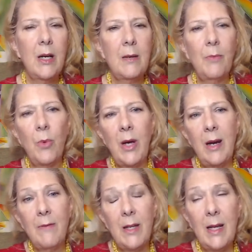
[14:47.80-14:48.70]

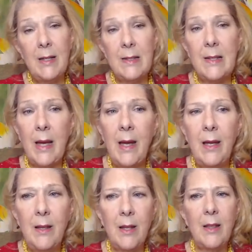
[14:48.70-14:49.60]
Whatever they
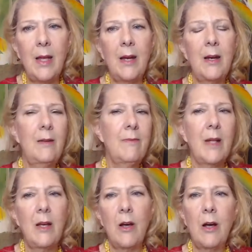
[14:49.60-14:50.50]
say that
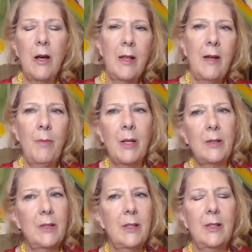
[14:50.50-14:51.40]
they
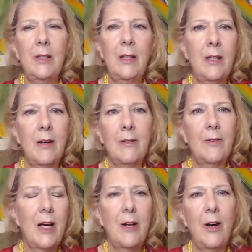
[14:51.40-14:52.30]
built, you
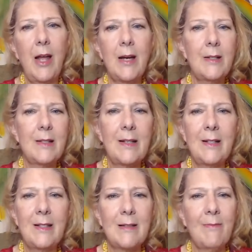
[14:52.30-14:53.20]
know, 100
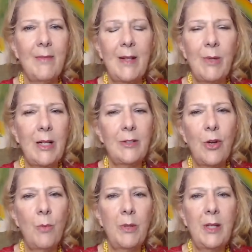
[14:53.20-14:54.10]
houses, well,
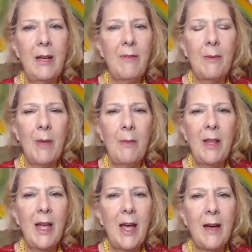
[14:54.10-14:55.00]
don't believe it.
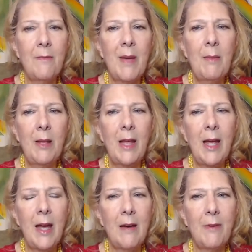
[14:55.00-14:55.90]
Maybe they have, maybe
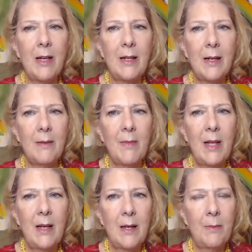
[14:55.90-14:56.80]
they haven't.
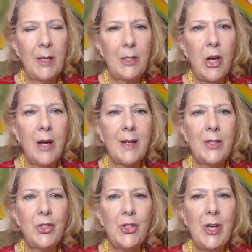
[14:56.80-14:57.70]
But
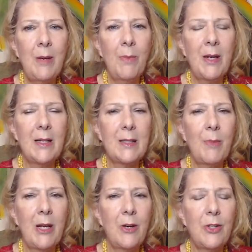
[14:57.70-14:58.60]
talk is cheap, and
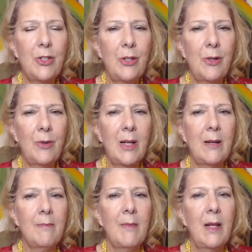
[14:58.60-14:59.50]
it's better to
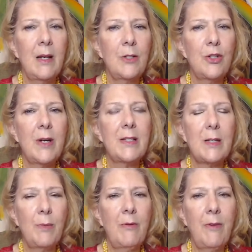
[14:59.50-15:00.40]

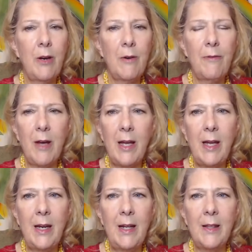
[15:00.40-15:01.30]
trust but verify
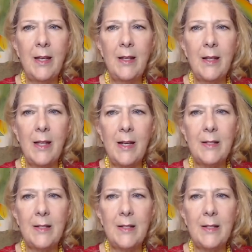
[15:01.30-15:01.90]
anything that